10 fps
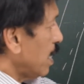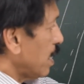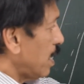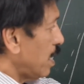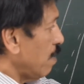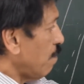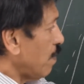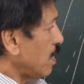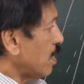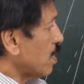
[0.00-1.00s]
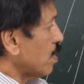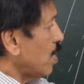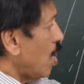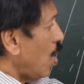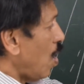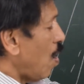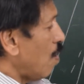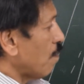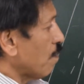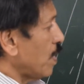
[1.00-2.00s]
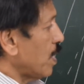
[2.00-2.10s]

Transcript: the difference of the